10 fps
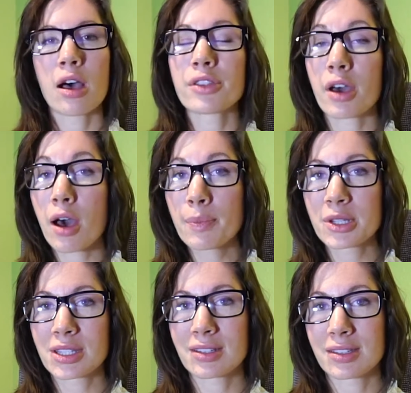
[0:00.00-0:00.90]
On the
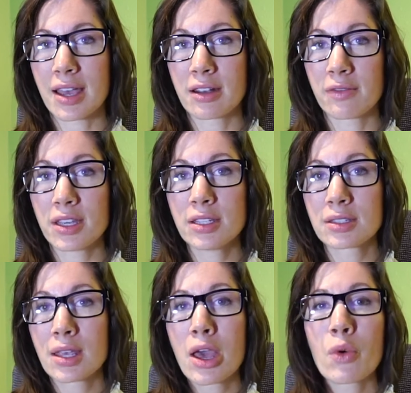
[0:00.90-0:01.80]
opposite side of this,
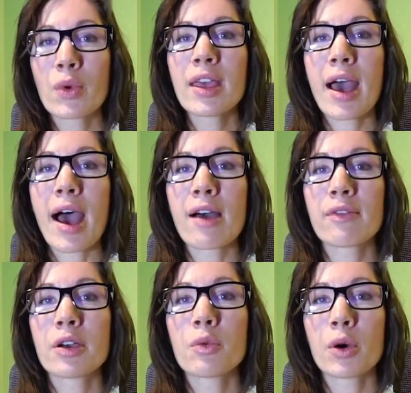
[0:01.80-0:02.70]
we have
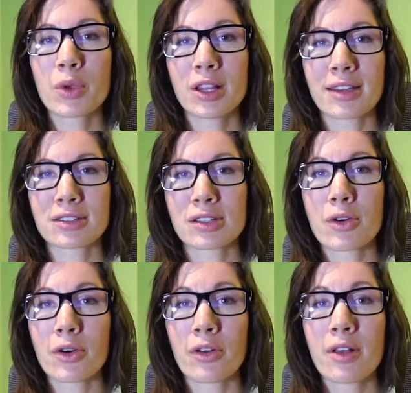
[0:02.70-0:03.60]
what we like to
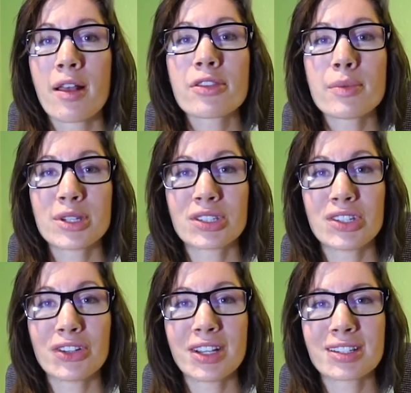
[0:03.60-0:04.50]
call the
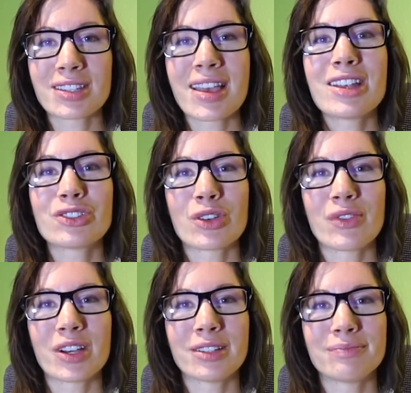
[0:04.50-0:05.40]
mysterious
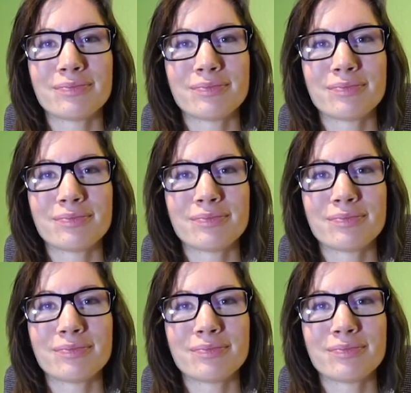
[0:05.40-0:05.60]
introvert.